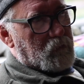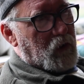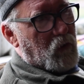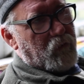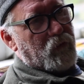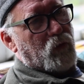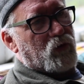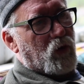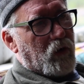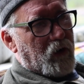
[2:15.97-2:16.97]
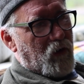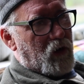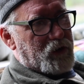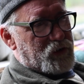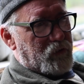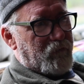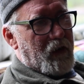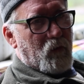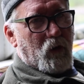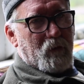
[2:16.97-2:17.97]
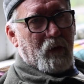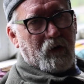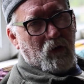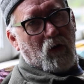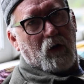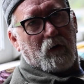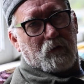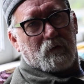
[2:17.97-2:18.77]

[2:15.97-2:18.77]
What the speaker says: if you're truly an artist, you can find a way to make art.